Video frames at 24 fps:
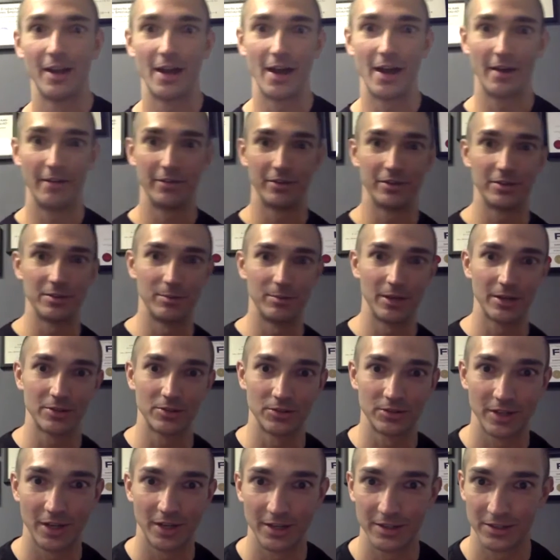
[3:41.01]
having some
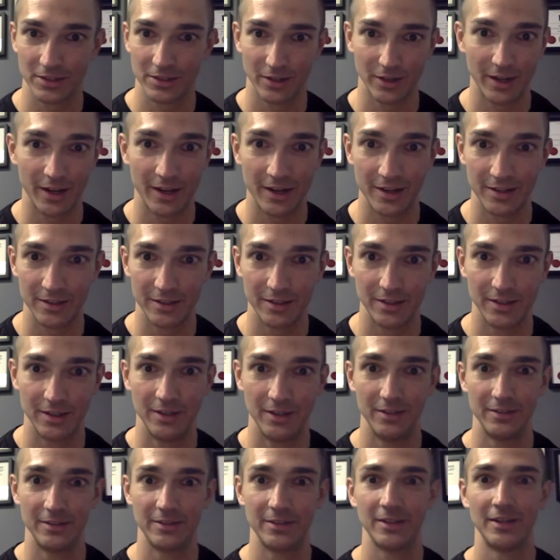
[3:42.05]
exercises on hands and
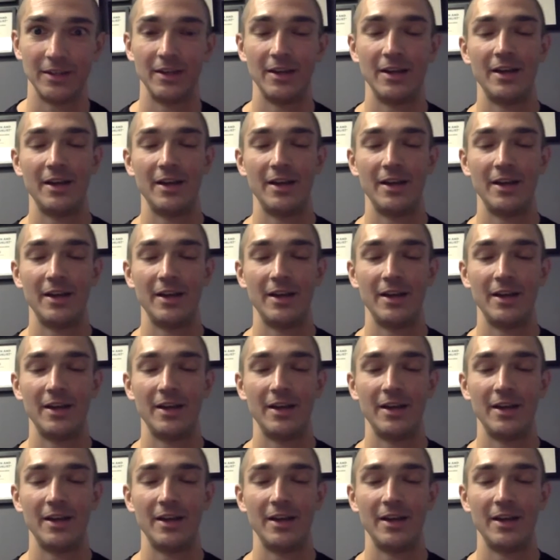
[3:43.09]
knees,